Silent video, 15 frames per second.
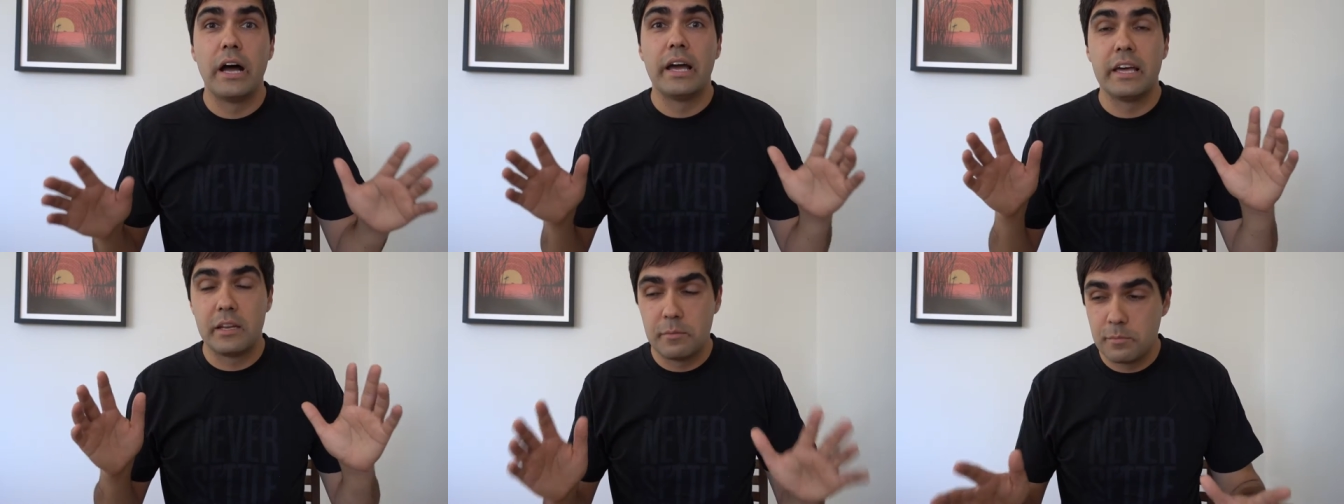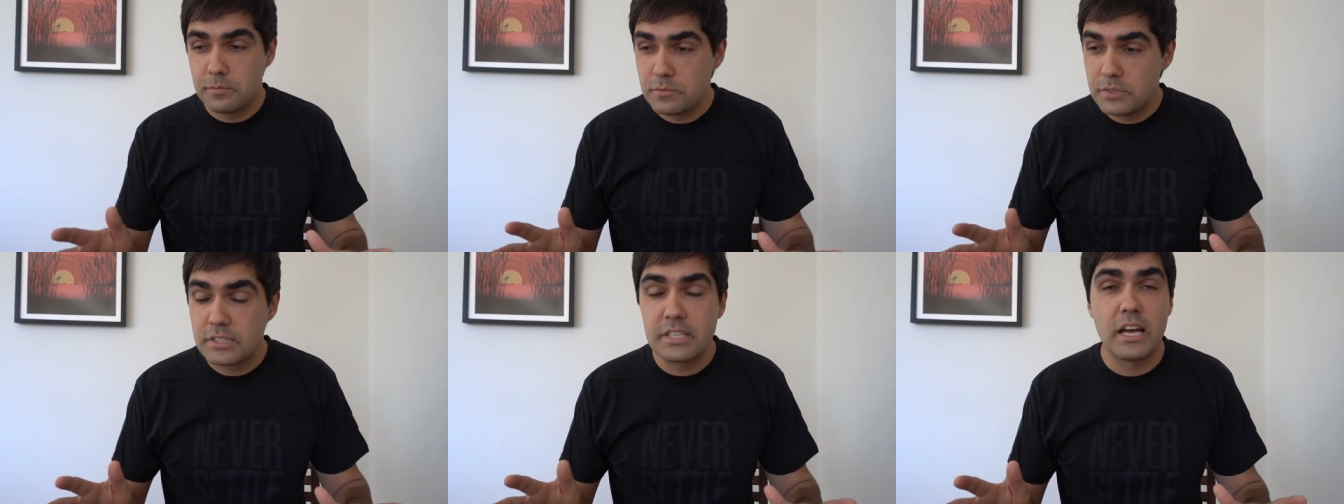I had a
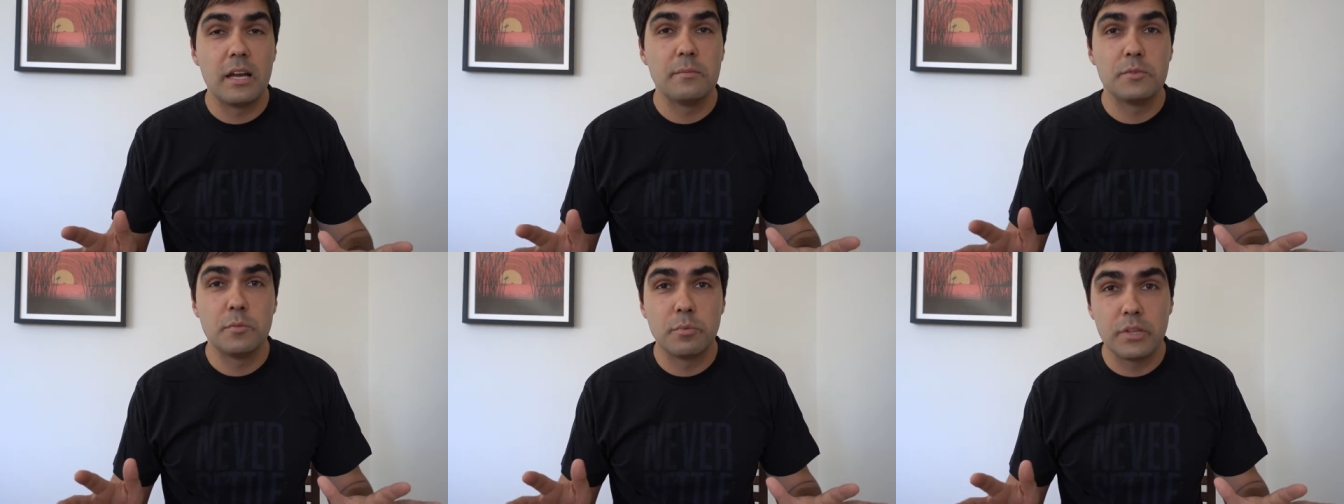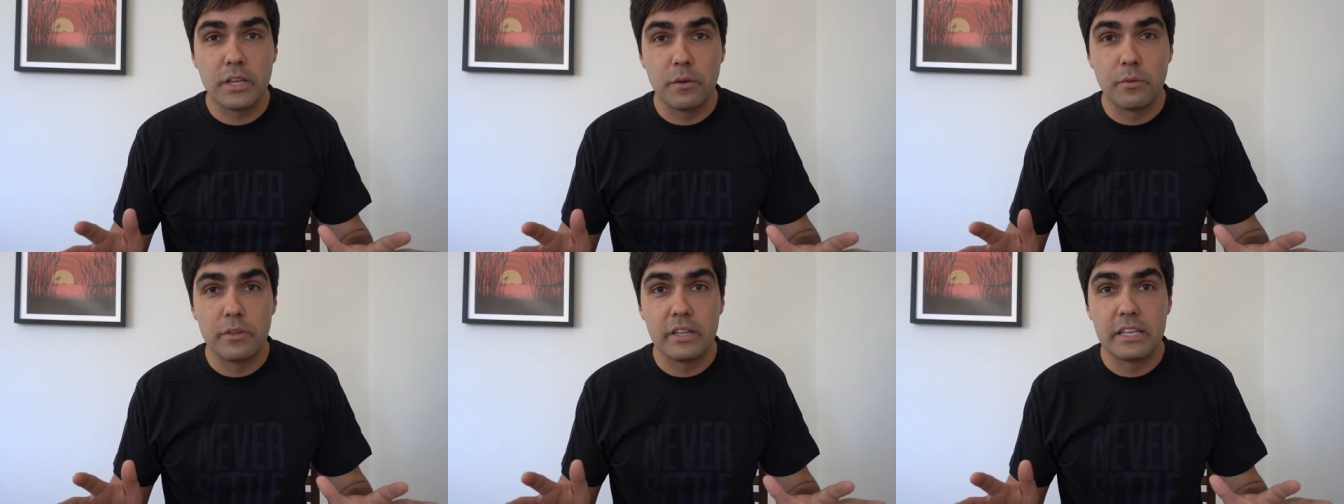time to play with